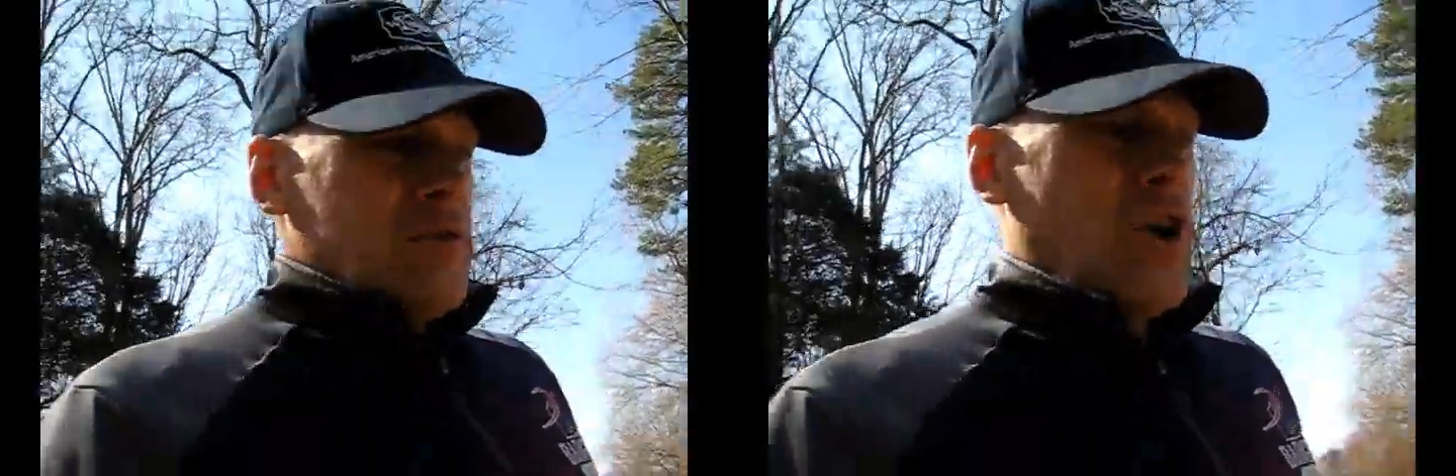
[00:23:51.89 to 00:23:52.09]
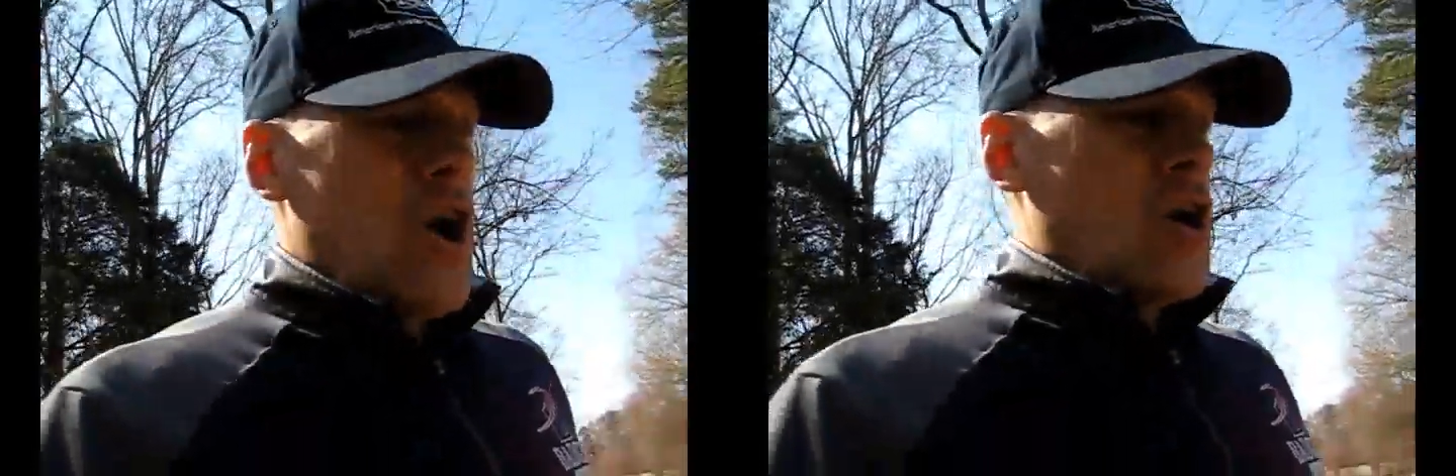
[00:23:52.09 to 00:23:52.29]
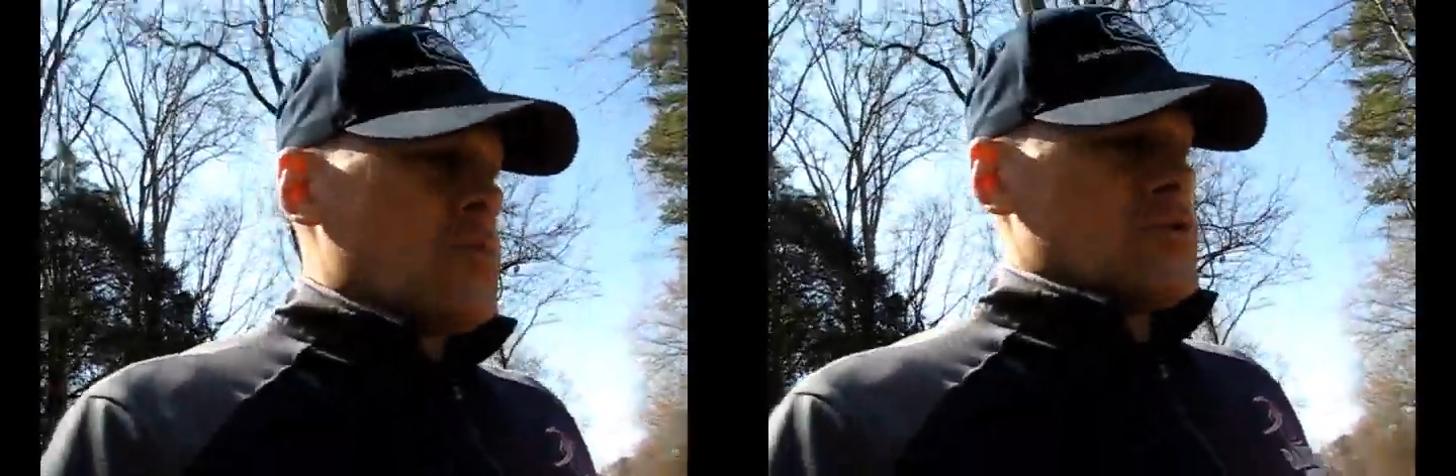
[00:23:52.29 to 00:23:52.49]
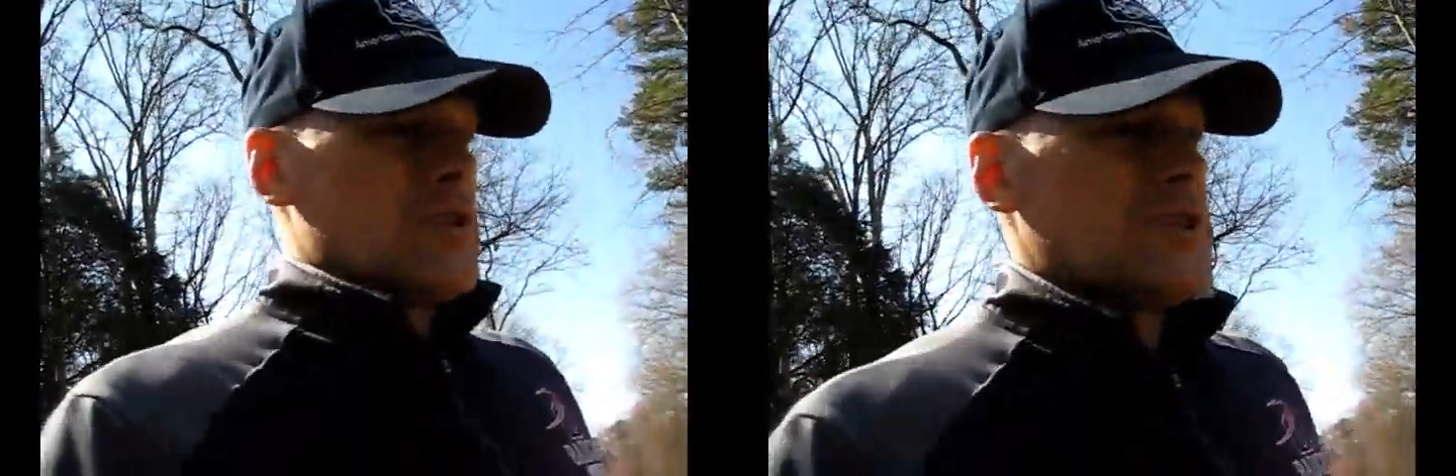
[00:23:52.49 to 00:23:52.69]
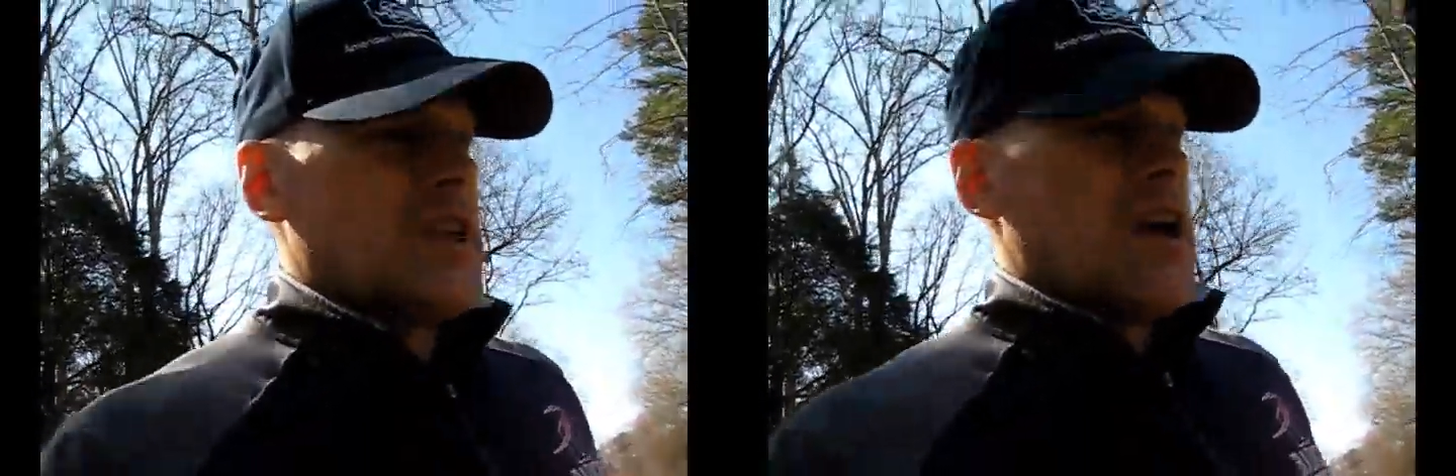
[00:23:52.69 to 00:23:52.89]
charms
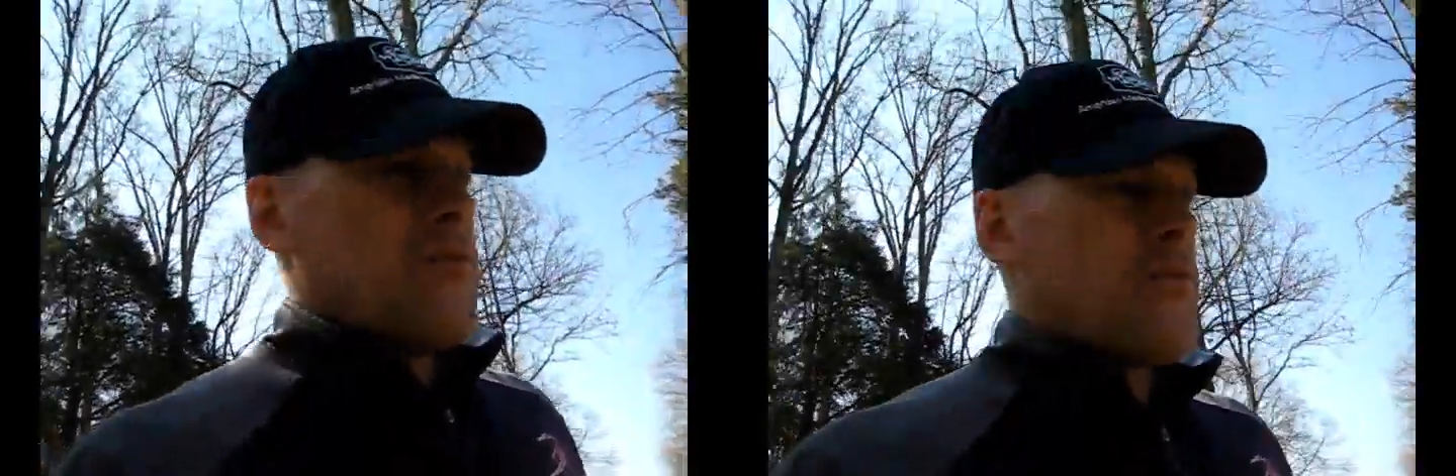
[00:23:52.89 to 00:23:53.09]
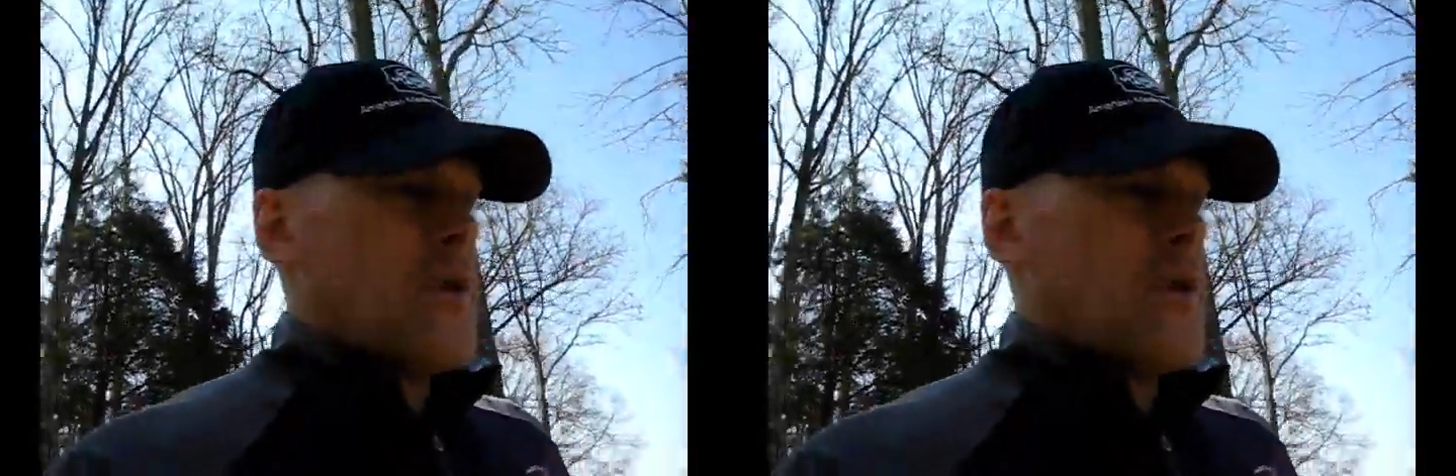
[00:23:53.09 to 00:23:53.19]
and stuff.